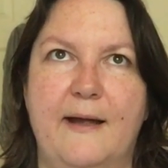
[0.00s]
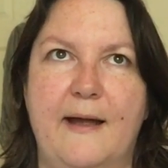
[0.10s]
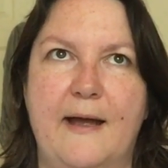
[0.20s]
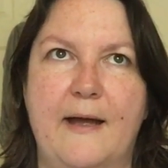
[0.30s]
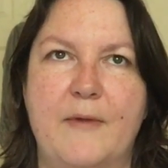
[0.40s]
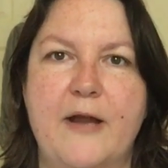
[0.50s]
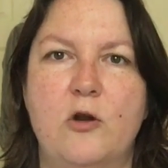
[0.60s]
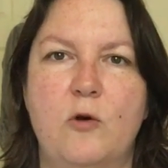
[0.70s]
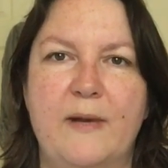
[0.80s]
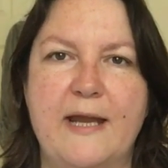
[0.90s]
I
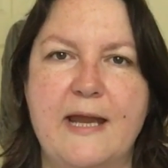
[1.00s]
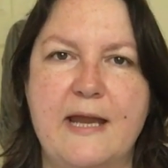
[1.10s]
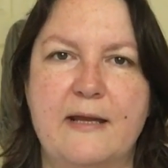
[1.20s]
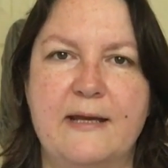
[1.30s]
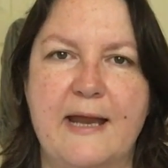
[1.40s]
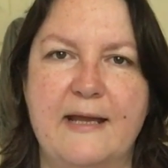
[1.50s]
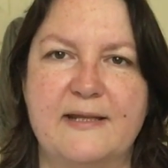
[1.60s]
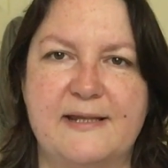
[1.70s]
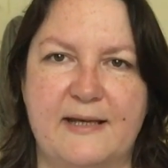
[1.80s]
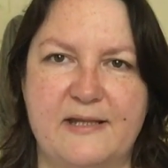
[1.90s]
normally knit
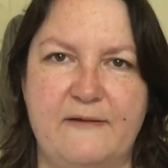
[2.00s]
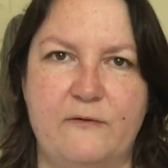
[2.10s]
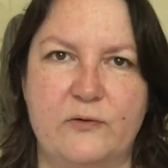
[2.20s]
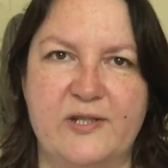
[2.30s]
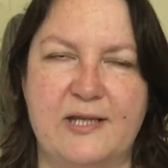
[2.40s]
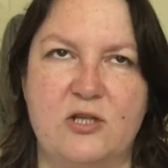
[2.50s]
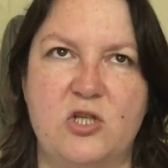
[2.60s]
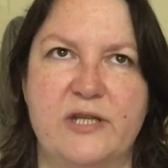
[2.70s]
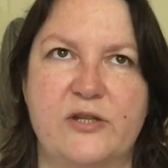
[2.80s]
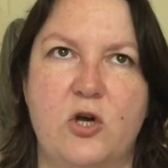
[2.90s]
64
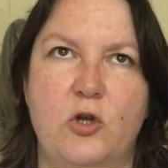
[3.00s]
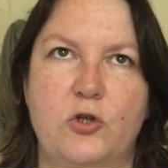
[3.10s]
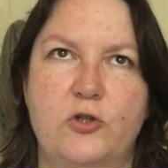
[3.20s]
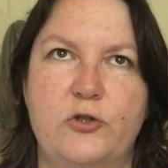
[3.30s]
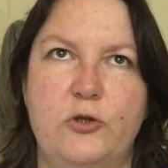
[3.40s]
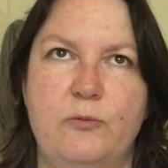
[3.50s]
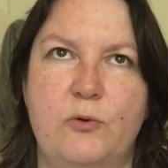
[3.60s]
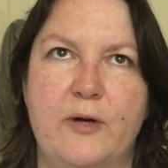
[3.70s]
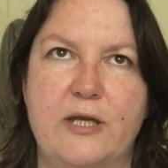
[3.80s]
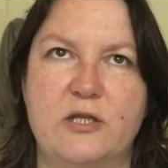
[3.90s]
stitches on
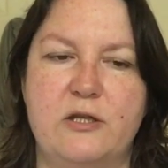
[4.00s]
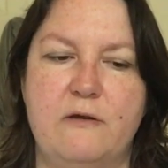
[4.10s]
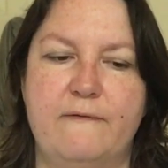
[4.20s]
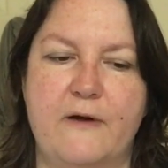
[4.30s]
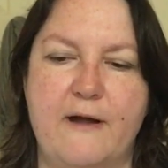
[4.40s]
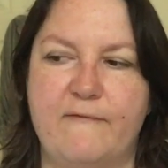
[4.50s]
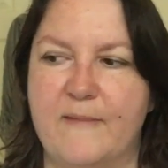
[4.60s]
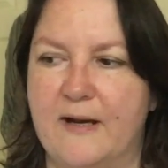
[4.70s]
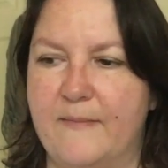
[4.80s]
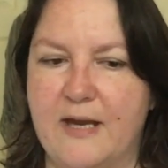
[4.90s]

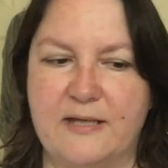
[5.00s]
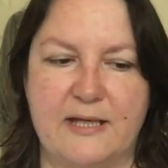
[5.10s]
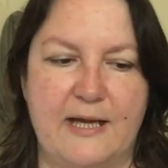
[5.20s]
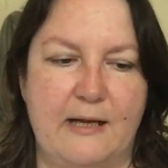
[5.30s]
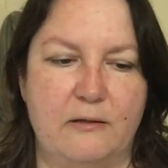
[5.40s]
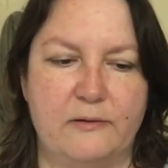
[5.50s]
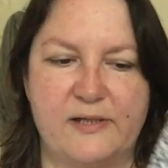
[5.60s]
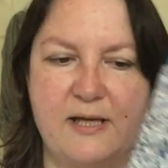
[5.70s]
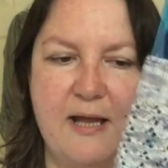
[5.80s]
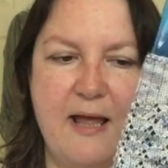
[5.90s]
2.25mm
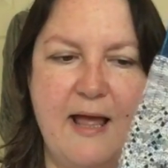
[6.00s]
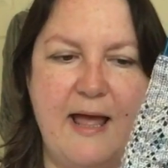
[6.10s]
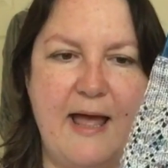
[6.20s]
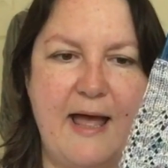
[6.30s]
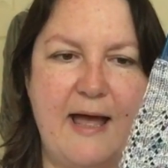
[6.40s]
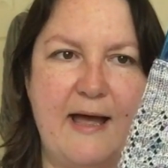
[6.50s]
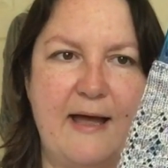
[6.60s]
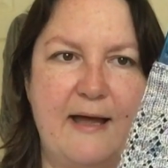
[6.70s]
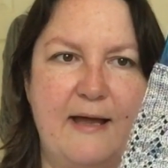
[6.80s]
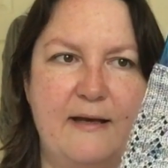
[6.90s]
needles,
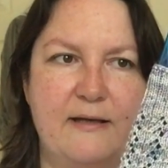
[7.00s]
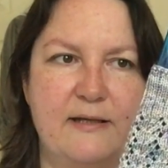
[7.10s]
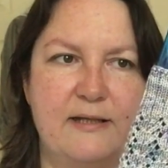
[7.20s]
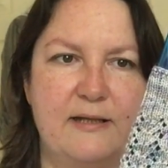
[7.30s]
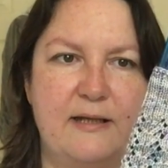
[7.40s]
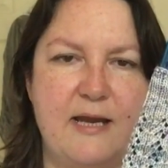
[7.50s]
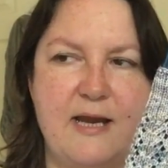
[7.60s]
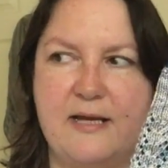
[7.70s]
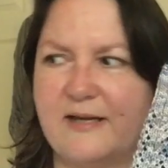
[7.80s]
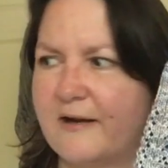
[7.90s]
and
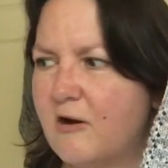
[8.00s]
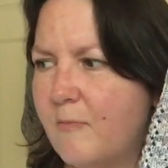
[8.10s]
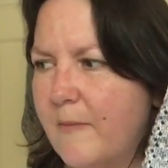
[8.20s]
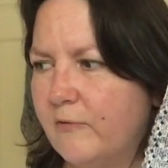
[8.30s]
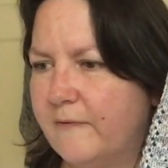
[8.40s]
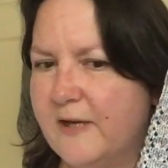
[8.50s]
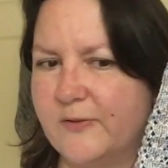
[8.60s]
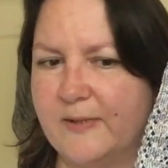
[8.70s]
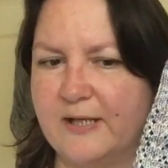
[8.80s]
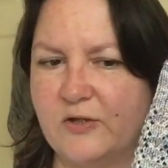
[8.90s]
these, I can't remember if
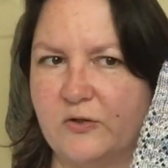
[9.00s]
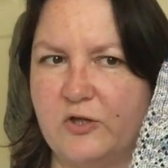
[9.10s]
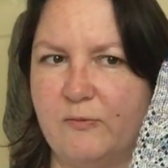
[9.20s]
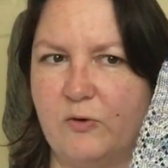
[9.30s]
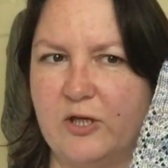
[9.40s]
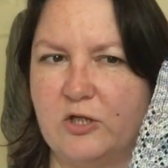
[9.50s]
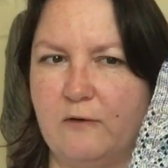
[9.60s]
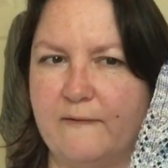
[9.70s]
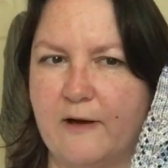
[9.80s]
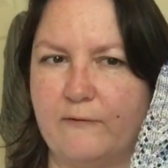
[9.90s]
these were knit on
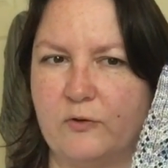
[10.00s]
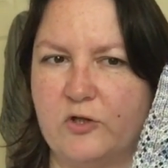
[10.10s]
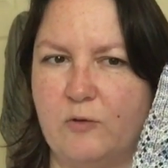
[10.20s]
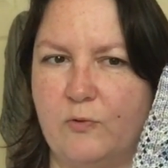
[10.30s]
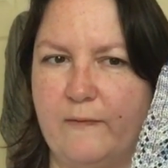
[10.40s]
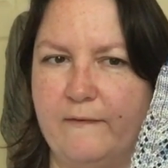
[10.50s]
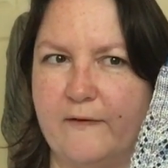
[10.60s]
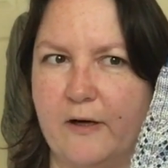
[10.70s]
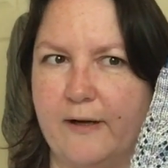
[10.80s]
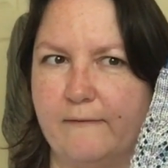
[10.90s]
2.25 or 2.5.
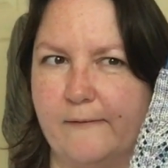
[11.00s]
I